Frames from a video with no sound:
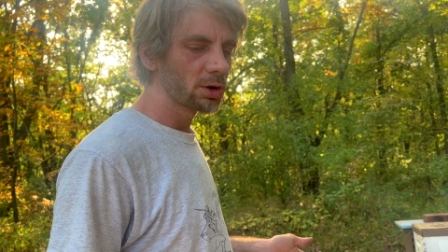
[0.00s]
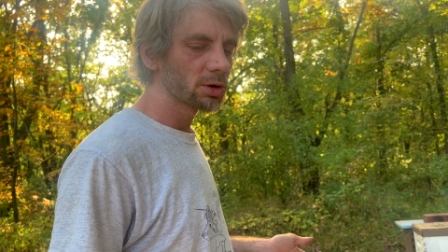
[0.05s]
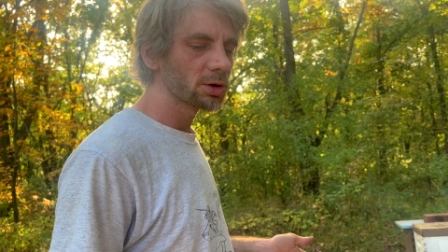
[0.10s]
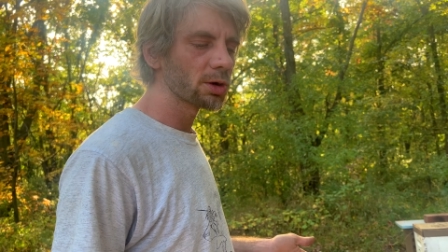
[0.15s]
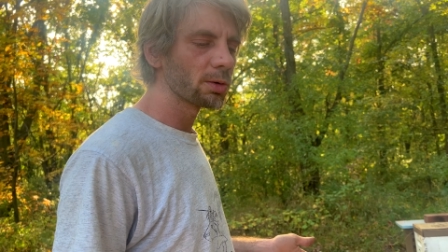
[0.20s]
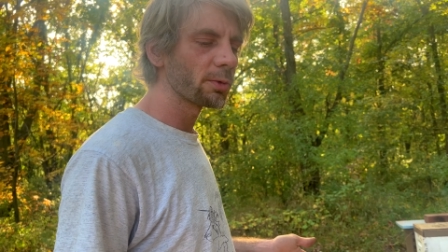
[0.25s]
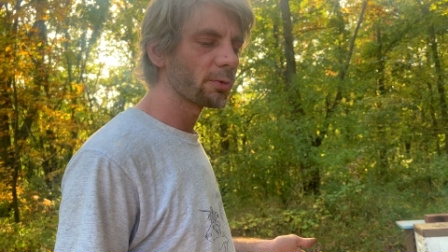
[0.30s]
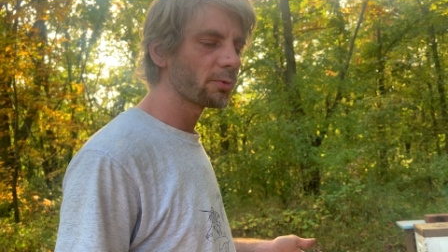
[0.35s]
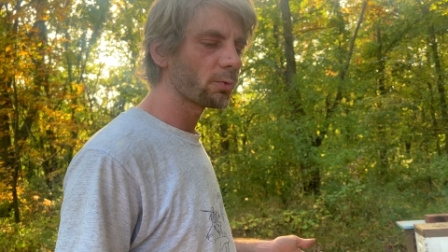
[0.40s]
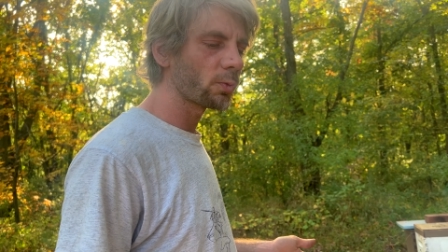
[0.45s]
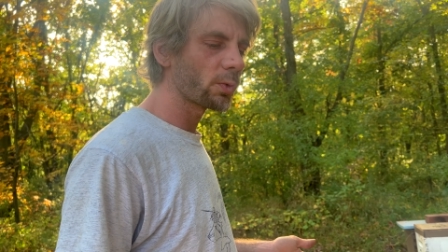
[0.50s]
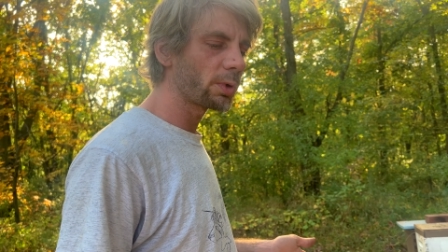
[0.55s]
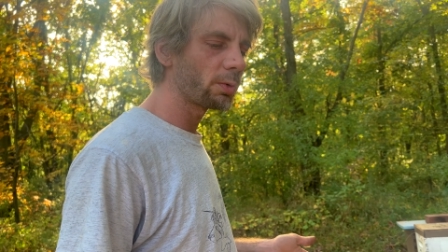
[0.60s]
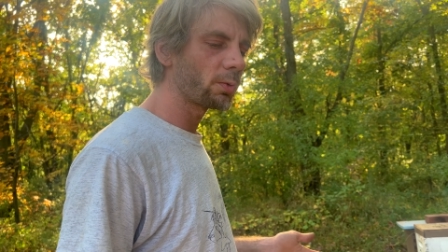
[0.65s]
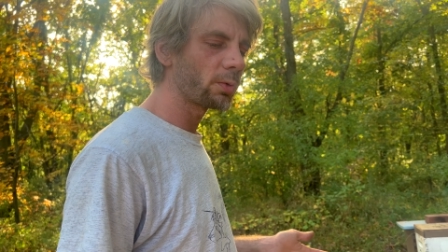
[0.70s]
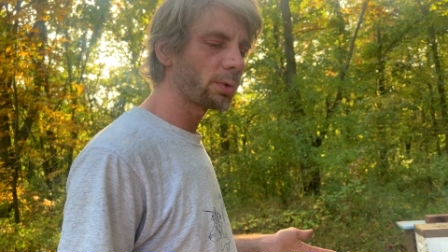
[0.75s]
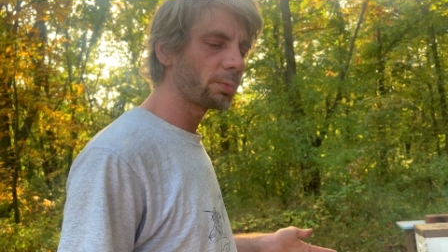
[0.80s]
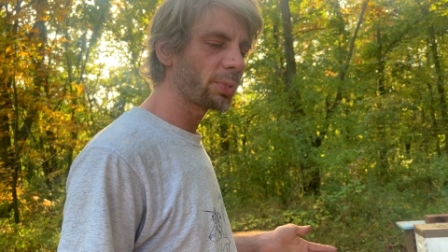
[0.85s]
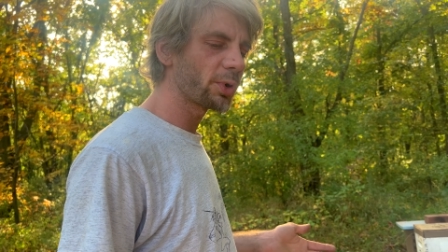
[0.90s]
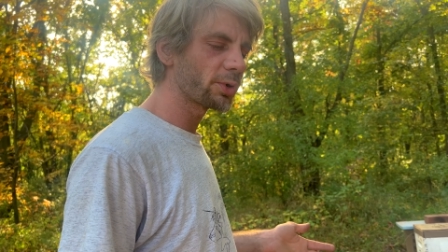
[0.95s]

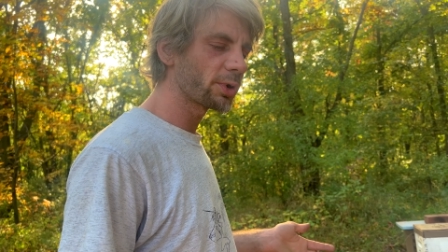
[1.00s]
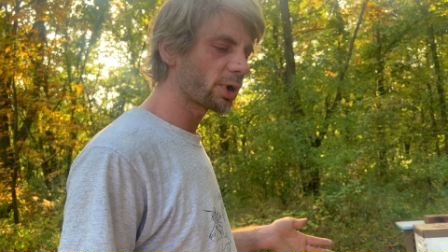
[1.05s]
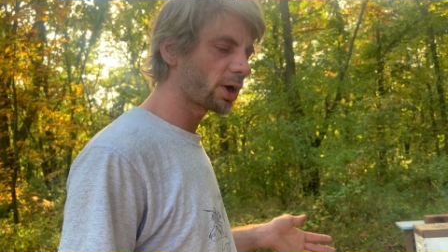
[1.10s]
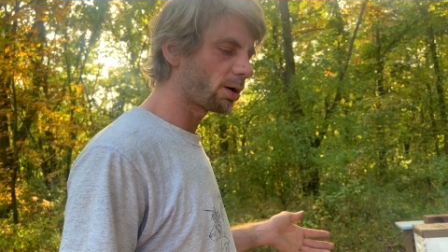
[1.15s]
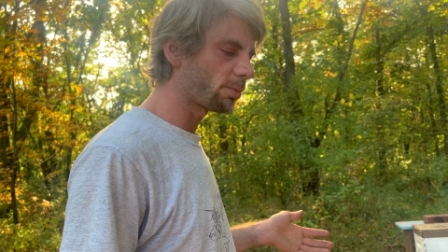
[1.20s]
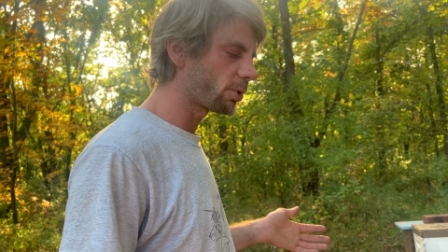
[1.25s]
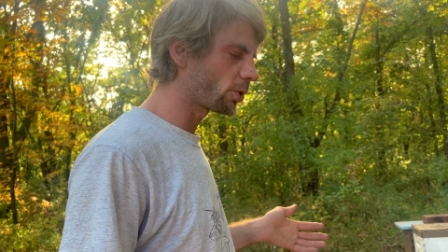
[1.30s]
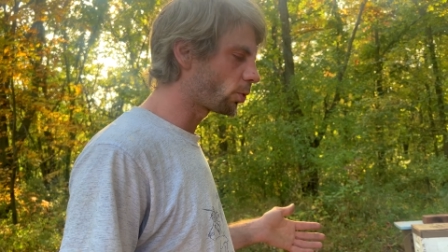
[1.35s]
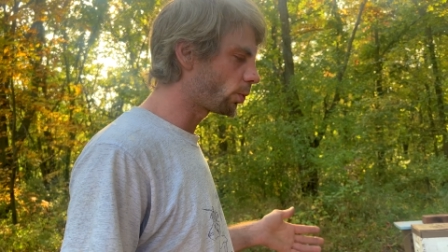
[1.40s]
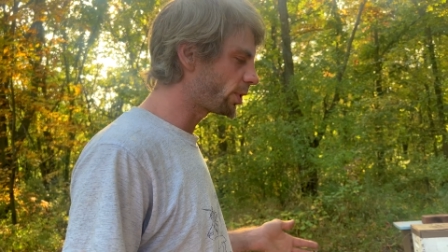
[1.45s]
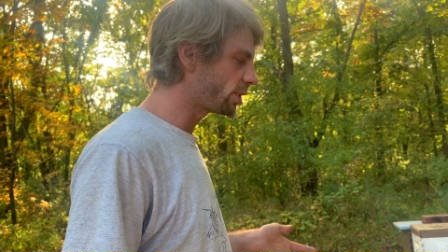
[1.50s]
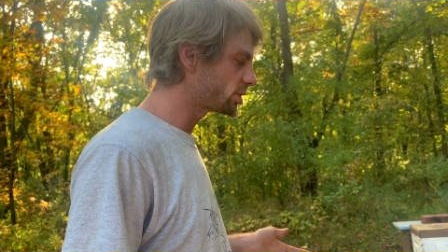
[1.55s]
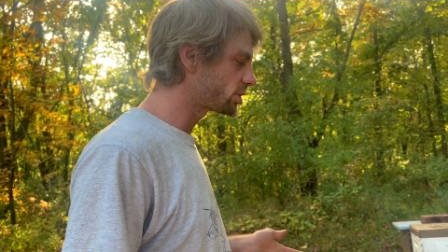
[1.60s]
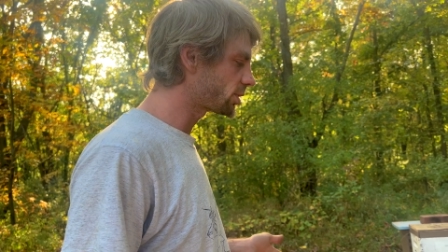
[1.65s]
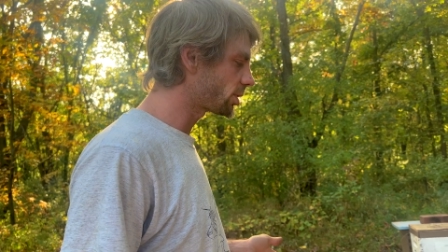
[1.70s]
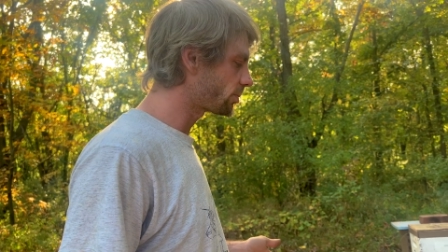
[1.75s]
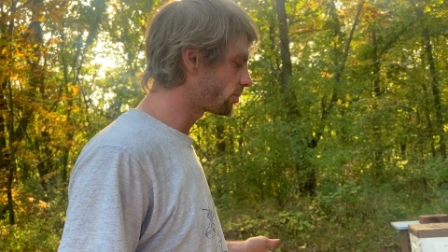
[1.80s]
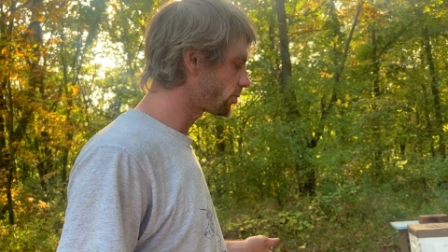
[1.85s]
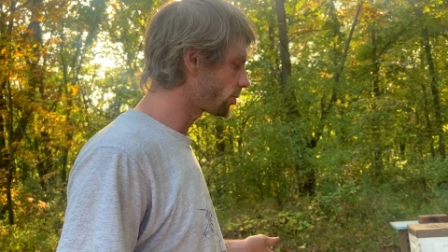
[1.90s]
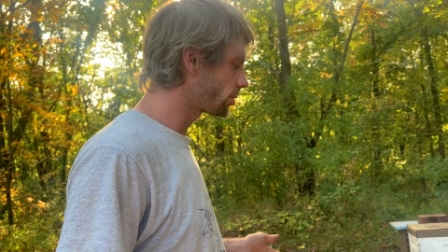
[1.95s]
We built a couple queens
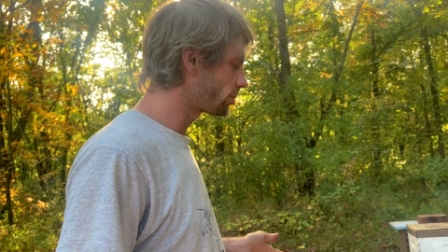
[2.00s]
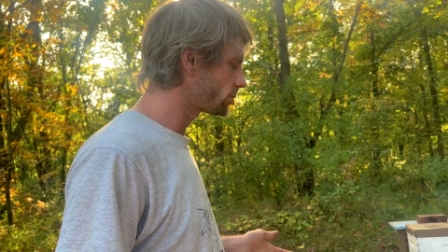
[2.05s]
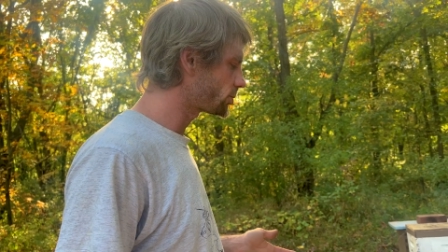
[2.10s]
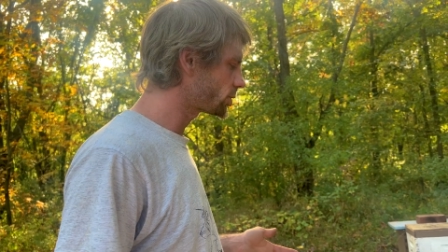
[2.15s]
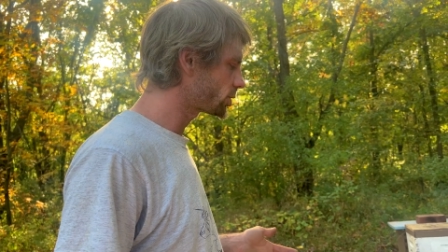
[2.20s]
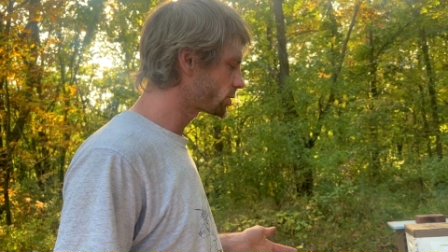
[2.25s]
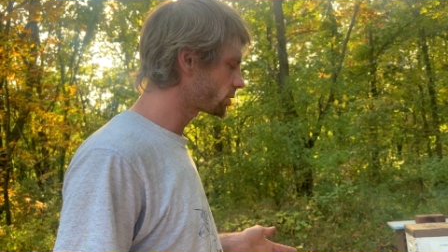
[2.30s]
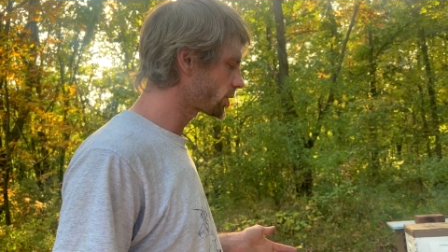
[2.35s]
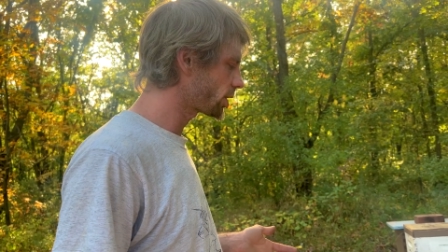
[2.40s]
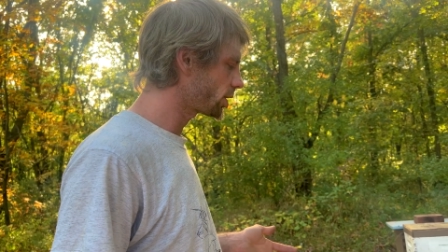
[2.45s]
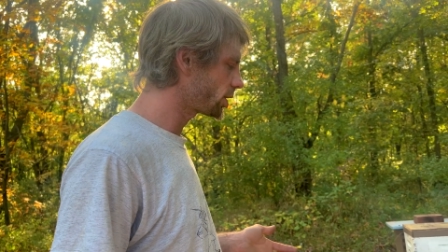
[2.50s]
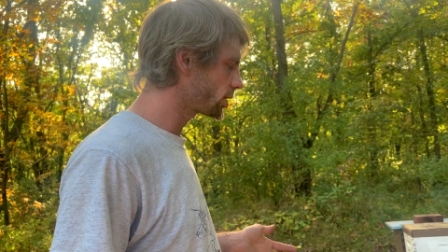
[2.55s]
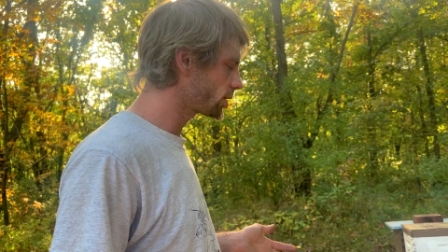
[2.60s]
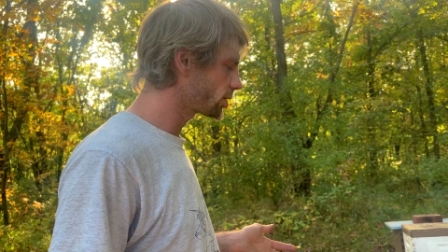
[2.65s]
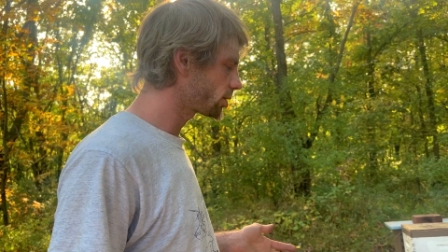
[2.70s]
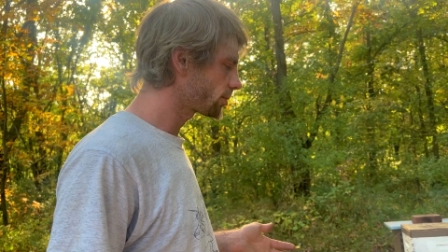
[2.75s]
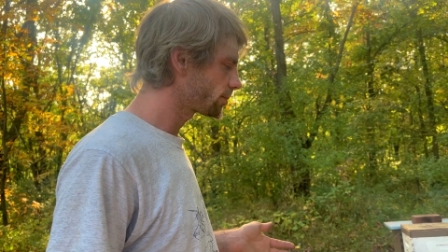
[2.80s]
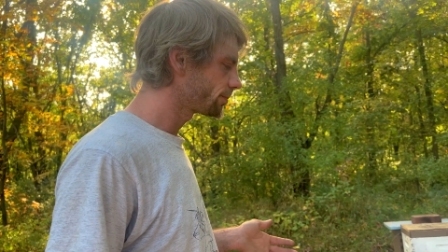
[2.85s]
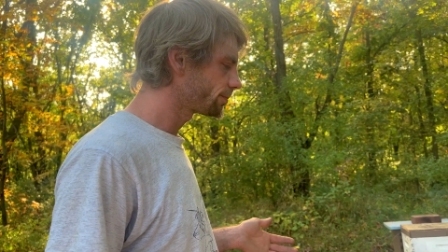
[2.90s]
up from just like